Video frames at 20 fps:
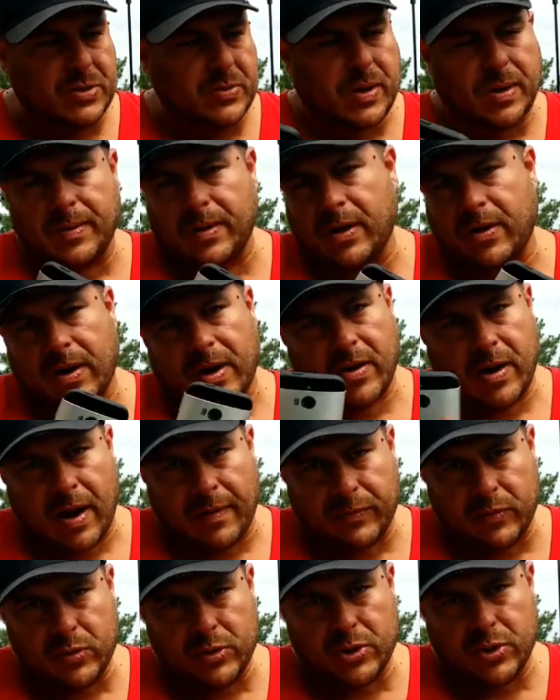so I don't, I don't
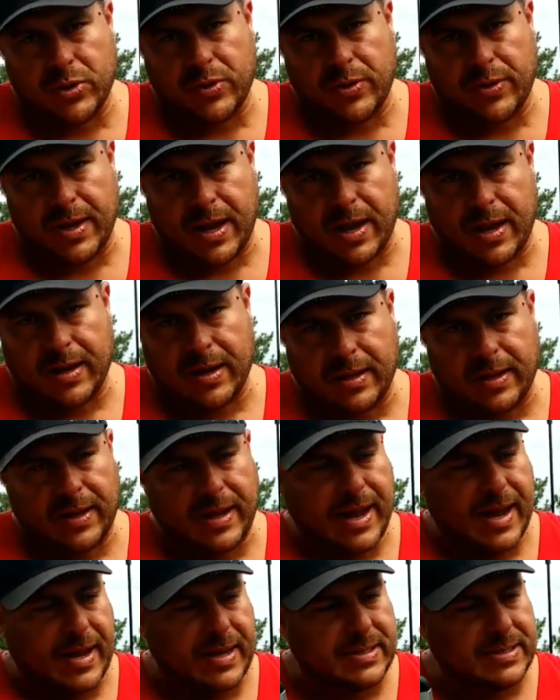have to show you that,
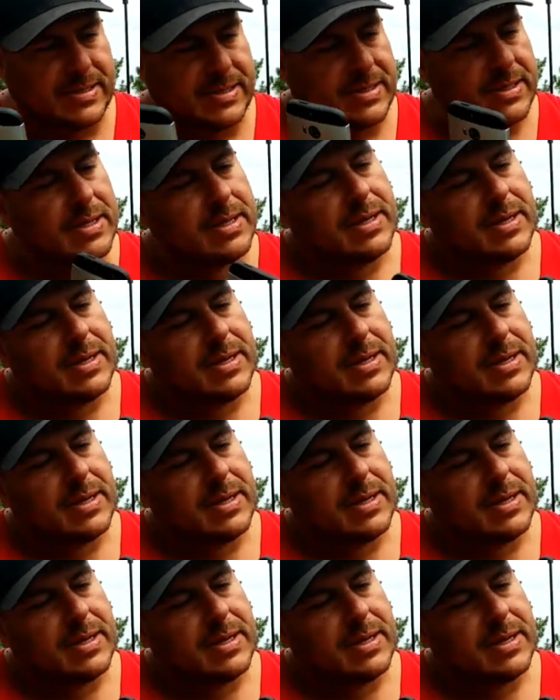guys.